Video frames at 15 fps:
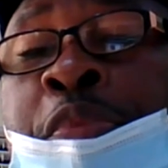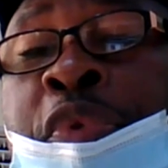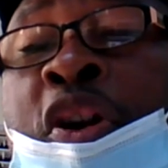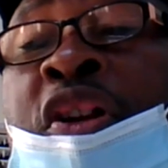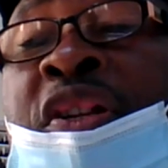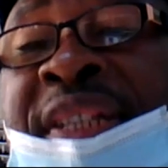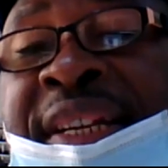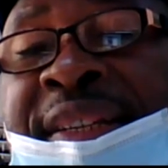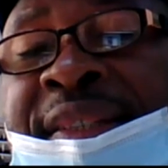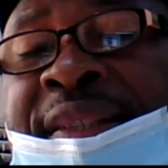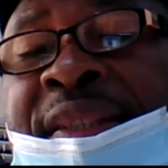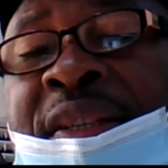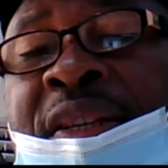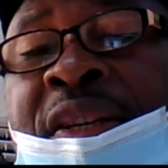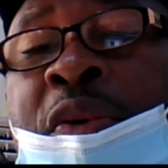
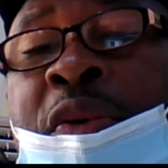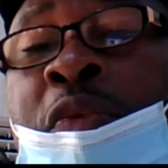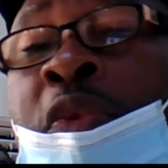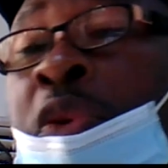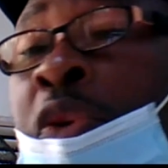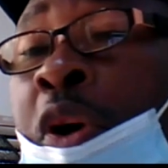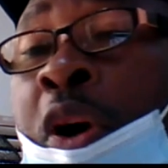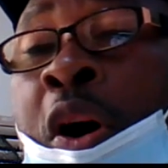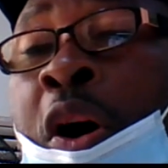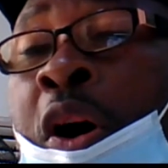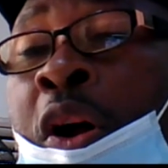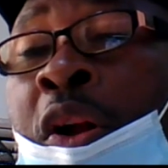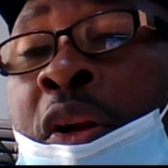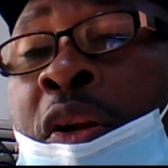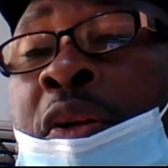process will
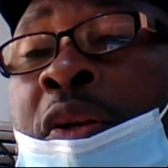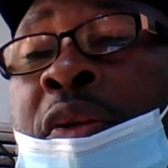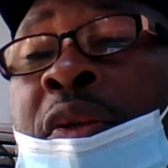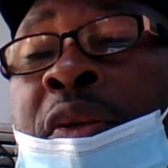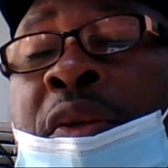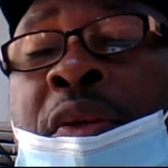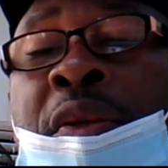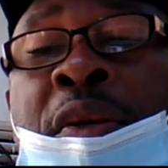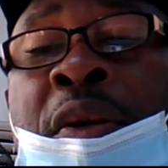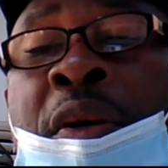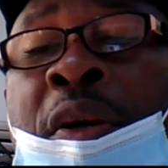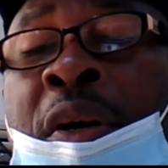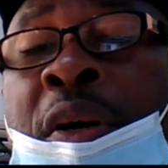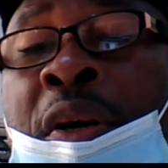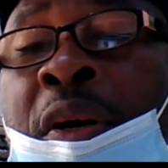all
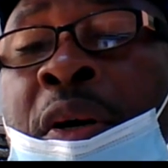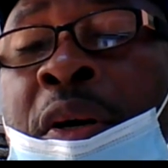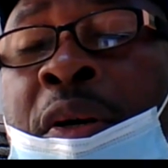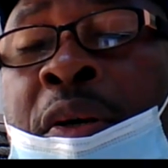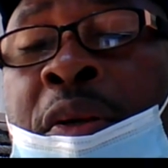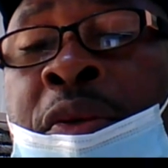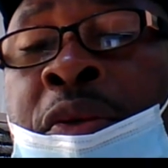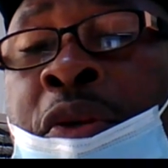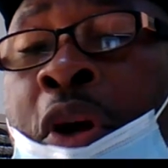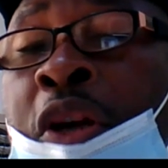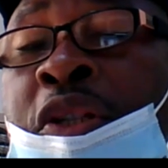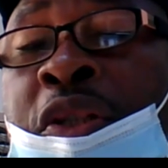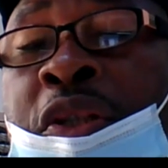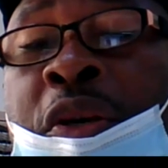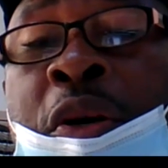
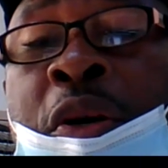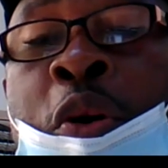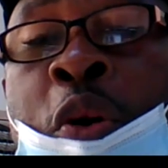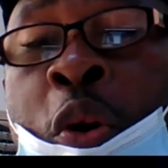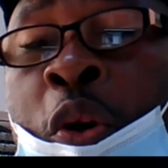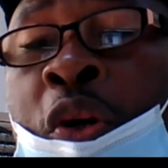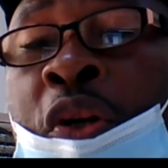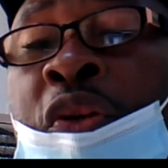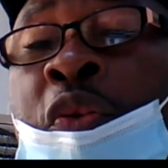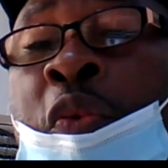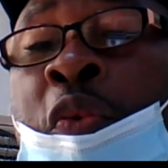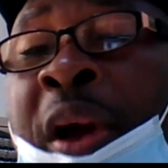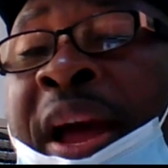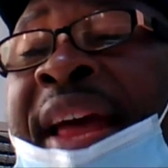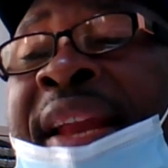not hold
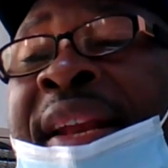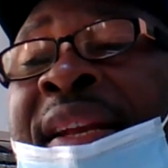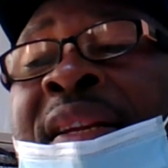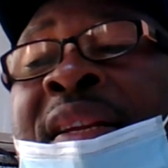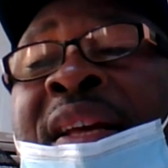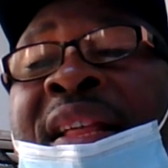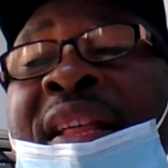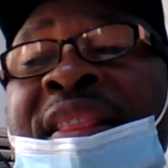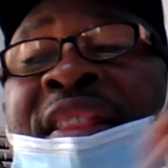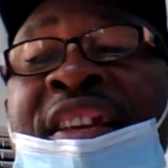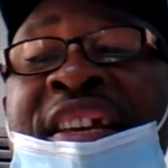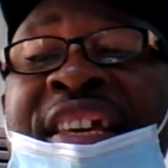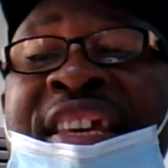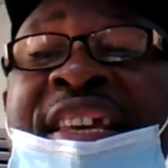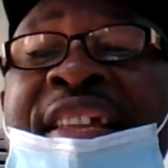when
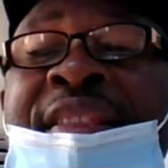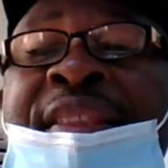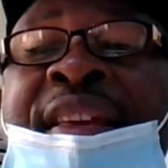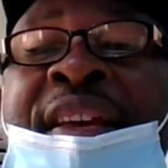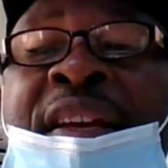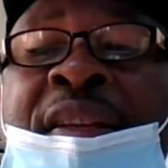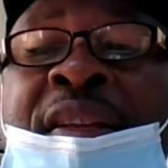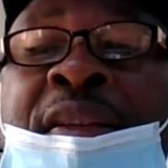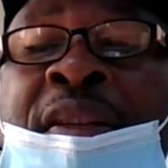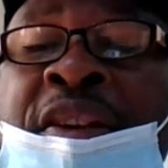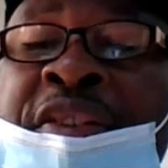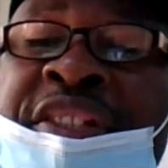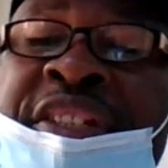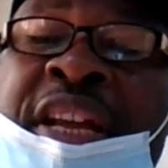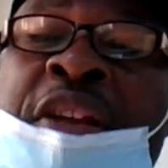the key thing, the
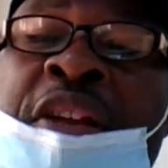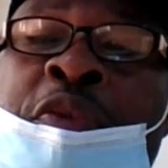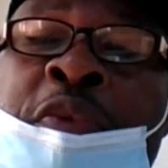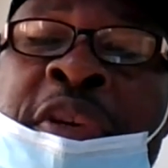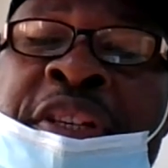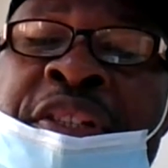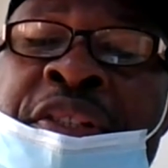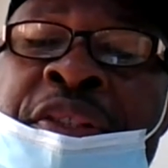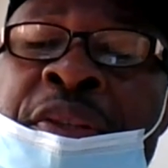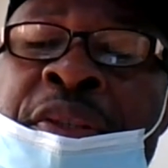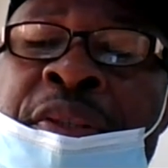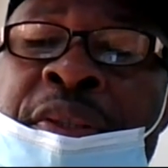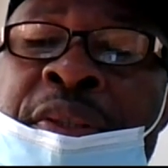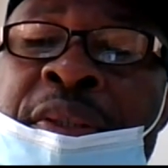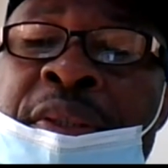research question,
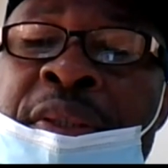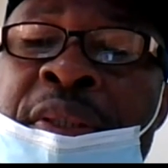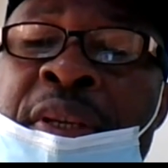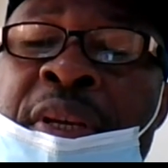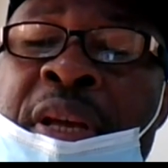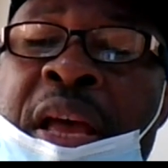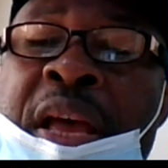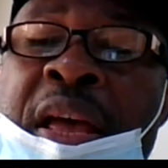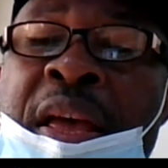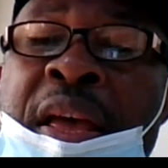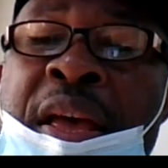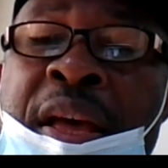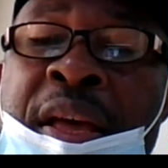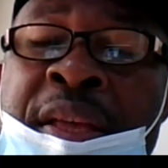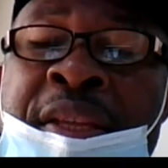
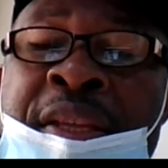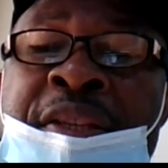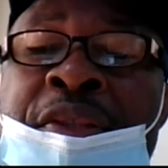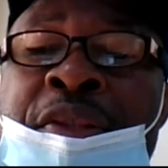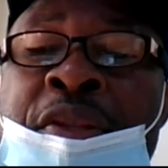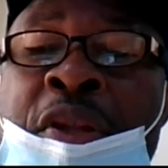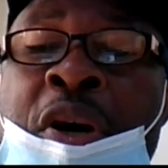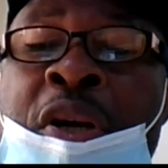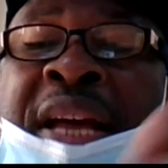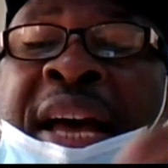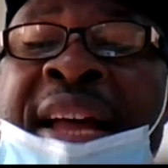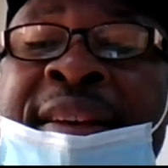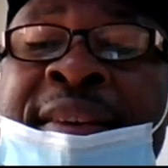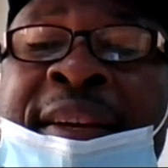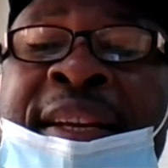is not
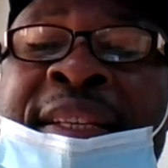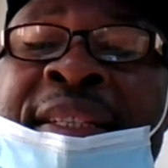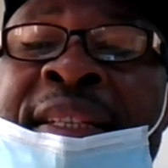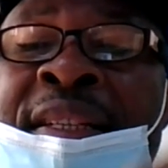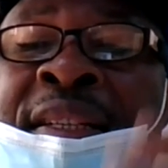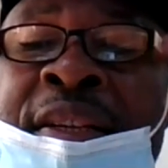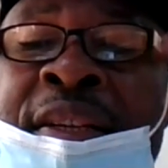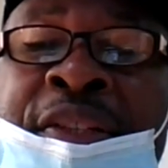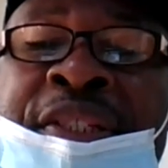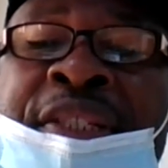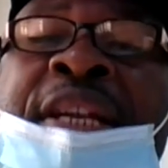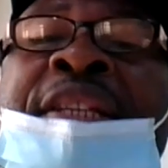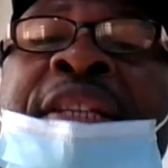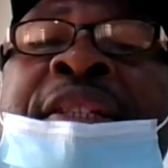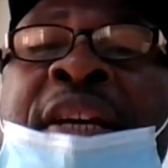addressing the
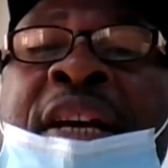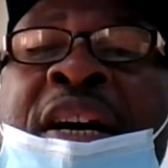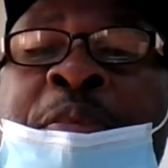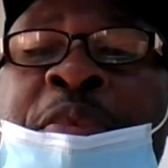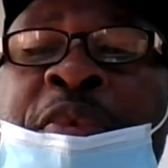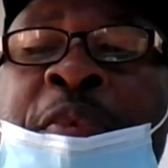research gap.